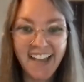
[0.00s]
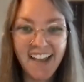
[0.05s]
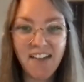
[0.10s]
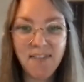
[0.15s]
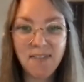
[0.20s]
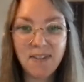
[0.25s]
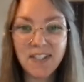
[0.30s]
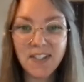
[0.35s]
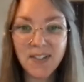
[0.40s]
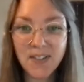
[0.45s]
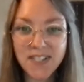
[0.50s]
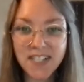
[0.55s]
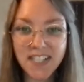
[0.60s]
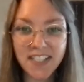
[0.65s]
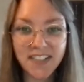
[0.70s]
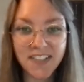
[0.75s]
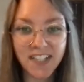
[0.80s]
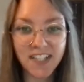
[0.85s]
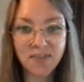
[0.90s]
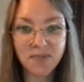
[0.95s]
I've been noticing a
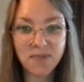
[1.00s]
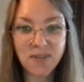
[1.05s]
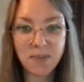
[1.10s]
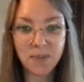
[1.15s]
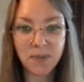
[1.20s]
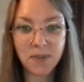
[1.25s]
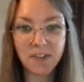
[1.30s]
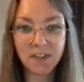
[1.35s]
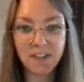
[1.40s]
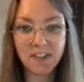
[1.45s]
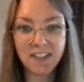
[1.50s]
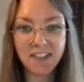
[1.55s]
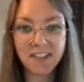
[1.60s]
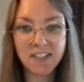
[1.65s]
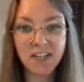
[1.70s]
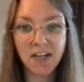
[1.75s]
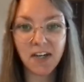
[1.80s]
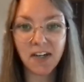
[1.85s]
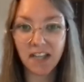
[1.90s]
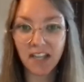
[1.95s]
lot of people
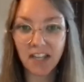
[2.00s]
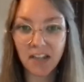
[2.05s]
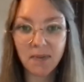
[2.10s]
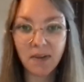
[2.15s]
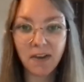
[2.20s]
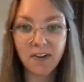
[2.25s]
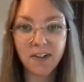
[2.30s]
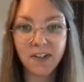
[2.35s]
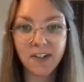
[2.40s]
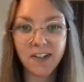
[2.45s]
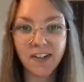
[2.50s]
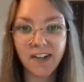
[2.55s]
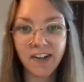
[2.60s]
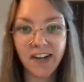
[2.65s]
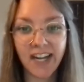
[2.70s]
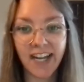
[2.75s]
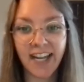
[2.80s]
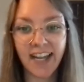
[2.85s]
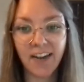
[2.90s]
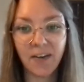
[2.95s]
talking about her,
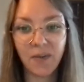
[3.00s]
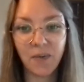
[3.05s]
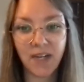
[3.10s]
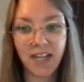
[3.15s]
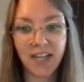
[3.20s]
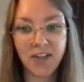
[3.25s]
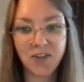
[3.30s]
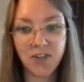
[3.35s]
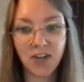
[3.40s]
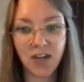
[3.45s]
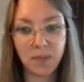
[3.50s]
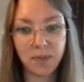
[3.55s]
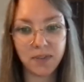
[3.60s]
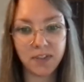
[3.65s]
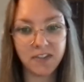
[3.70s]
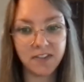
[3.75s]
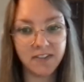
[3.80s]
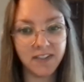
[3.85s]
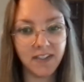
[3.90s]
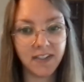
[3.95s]
and when I drop
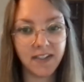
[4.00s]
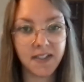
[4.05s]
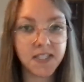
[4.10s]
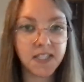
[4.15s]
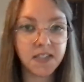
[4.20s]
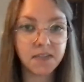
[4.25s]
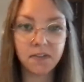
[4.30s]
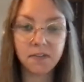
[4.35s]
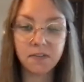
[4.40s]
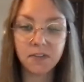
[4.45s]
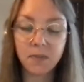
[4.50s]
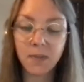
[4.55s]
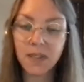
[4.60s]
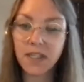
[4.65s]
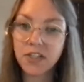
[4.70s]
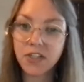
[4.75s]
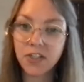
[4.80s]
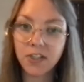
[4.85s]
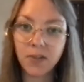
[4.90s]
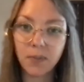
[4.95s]
little nuggets of
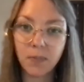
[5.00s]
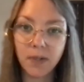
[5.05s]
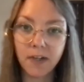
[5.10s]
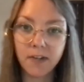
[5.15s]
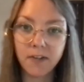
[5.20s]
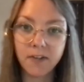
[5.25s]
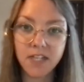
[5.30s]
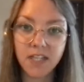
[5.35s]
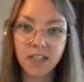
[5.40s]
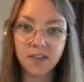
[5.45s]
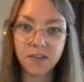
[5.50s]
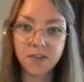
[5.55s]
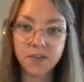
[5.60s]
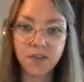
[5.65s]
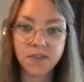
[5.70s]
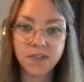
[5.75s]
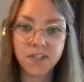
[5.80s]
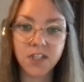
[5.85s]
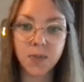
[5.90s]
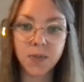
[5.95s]
information about Taylor
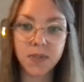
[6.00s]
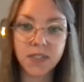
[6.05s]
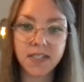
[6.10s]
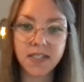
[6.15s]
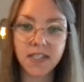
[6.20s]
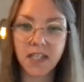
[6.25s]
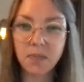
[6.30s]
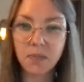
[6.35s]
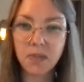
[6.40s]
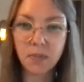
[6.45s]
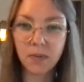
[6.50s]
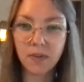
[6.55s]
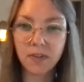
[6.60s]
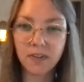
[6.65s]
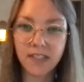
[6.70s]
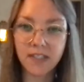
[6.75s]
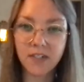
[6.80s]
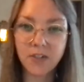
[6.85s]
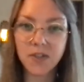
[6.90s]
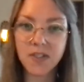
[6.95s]
Swift's human design, people are
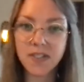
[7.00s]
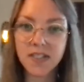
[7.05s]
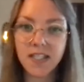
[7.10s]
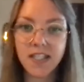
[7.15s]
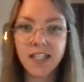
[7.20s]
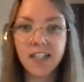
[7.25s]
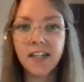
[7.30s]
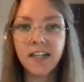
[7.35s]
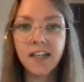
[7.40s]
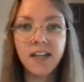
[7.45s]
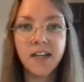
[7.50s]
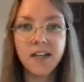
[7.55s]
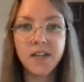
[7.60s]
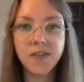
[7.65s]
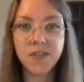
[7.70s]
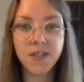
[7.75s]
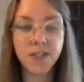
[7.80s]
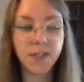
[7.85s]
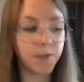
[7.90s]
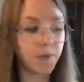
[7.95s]
interested.
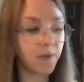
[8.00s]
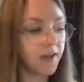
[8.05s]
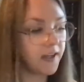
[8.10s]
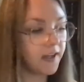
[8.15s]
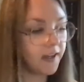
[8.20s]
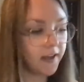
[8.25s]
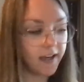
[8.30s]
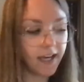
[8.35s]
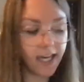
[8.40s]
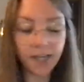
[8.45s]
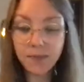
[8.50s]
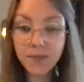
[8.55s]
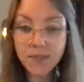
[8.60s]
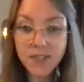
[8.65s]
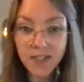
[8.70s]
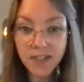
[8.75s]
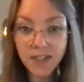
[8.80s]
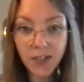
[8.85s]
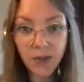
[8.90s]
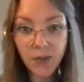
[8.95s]
So I'm just
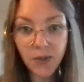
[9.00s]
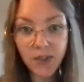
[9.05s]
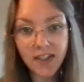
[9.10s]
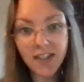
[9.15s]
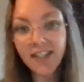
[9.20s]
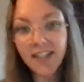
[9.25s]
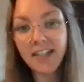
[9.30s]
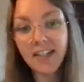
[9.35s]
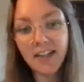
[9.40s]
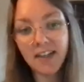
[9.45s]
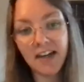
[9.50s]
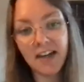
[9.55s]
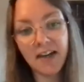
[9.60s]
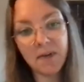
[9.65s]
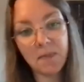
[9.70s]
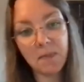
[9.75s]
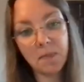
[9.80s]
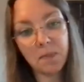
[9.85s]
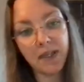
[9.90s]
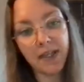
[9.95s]
gonna go with it.
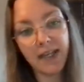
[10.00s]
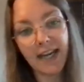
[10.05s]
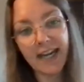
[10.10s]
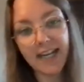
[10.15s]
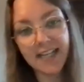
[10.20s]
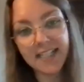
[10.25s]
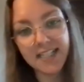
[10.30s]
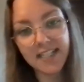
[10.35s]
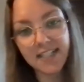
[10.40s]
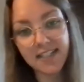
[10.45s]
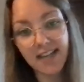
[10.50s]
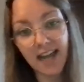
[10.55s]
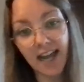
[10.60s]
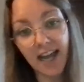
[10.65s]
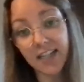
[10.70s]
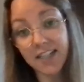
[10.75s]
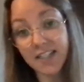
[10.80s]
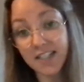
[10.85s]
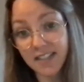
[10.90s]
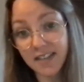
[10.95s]
But I
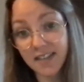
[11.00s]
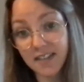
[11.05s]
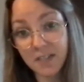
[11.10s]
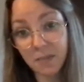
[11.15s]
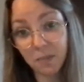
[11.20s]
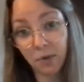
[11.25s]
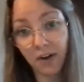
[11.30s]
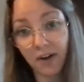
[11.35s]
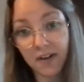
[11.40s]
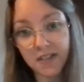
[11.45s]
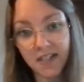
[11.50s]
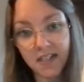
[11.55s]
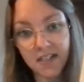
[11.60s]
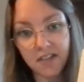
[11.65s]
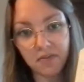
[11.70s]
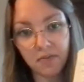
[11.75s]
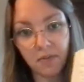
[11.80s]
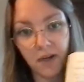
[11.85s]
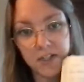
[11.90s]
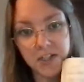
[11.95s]
did this process
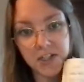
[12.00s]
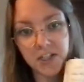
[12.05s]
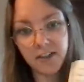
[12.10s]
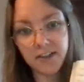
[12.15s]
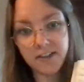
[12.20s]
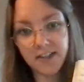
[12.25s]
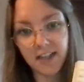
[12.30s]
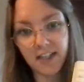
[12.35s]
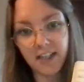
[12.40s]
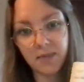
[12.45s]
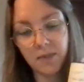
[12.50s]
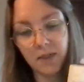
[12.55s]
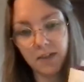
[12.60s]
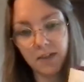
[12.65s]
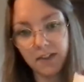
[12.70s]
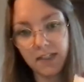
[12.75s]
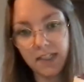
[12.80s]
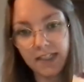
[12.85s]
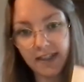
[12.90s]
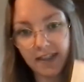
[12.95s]
of watching her
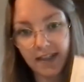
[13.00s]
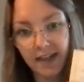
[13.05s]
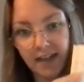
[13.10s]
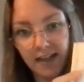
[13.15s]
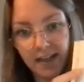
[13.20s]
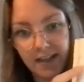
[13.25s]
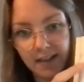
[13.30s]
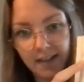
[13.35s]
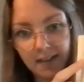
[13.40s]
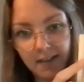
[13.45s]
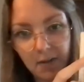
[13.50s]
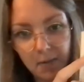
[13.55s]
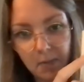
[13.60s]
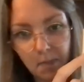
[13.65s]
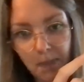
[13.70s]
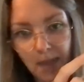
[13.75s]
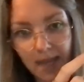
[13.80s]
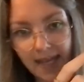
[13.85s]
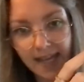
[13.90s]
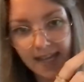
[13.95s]
documentary on
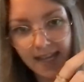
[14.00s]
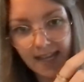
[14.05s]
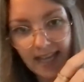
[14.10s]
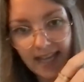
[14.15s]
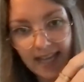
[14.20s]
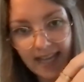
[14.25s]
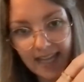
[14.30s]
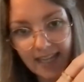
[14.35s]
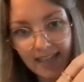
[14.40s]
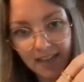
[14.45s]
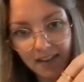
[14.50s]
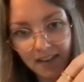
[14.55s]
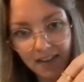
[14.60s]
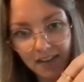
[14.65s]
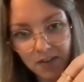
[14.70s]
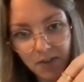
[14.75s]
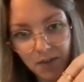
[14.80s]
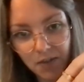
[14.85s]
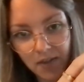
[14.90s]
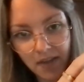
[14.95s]
May 8th,
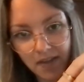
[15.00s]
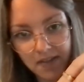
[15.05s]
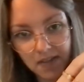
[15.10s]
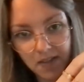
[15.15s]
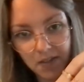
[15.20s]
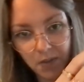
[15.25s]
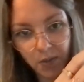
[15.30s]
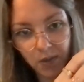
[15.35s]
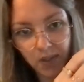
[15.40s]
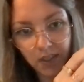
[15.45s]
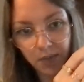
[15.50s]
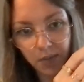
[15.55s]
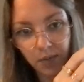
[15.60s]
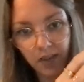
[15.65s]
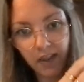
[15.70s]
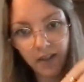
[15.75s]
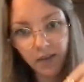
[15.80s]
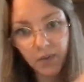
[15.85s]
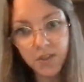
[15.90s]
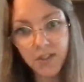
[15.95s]

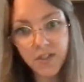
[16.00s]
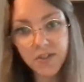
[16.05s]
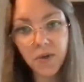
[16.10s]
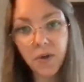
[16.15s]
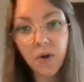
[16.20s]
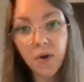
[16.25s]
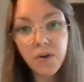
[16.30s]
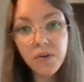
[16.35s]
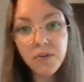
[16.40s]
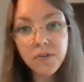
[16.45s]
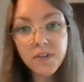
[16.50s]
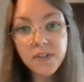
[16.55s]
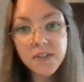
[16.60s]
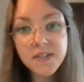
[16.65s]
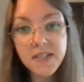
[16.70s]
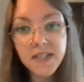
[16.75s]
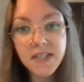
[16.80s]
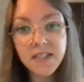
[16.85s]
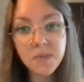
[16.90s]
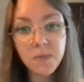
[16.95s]
2021, which is over
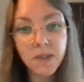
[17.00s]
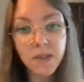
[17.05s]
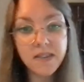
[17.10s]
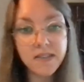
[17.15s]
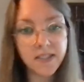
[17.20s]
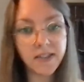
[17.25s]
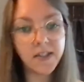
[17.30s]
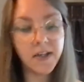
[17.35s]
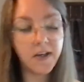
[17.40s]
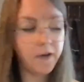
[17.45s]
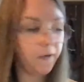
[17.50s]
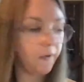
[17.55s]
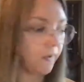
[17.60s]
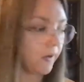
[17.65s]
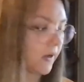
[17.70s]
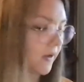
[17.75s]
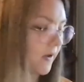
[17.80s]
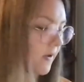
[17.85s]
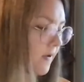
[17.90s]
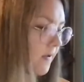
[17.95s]
6 months ago.
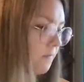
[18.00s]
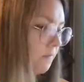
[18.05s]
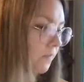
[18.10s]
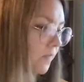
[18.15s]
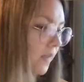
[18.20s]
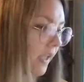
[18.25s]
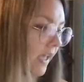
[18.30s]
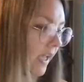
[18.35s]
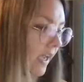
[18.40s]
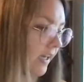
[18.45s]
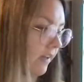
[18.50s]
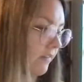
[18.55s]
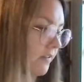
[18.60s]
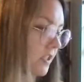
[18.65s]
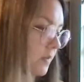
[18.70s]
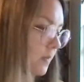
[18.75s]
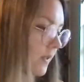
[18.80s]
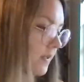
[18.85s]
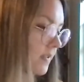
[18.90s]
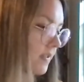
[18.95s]
And I've
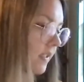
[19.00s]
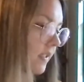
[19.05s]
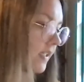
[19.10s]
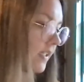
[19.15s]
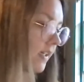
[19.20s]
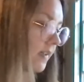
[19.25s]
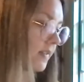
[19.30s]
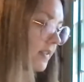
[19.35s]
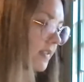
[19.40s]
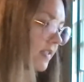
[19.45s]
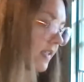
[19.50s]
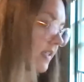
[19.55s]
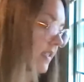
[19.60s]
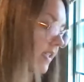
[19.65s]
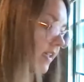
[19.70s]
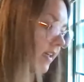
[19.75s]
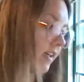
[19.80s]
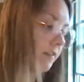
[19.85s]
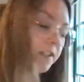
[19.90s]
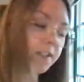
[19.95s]
just been sitting on this
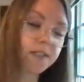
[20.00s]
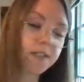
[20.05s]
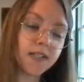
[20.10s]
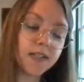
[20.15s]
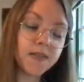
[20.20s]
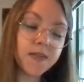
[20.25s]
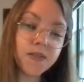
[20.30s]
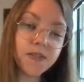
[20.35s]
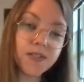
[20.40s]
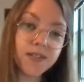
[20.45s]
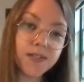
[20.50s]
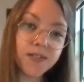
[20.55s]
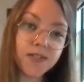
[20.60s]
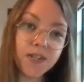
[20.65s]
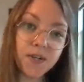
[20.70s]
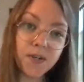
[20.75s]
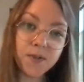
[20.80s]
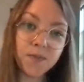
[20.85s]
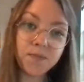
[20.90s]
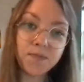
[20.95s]
idea ever since.
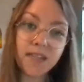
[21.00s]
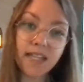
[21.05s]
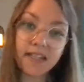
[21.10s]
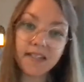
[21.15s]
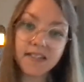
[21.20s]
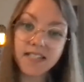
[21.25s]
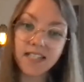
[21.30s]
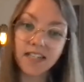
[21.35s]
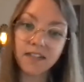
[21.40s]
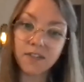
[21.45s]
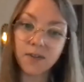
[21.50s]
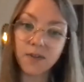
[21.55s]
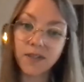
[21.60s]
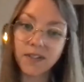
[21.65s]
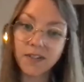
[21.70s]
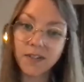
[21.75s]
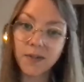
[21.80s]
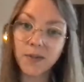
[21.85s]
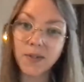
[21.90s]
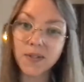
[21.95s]
So thanks to
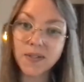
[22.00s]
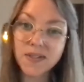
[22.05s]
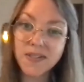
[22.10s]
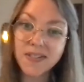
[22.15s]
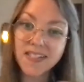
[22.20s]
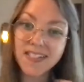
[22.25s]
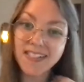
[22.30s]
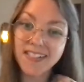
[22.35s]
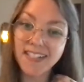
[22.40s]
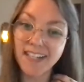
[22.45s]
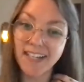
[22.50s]
everyone who has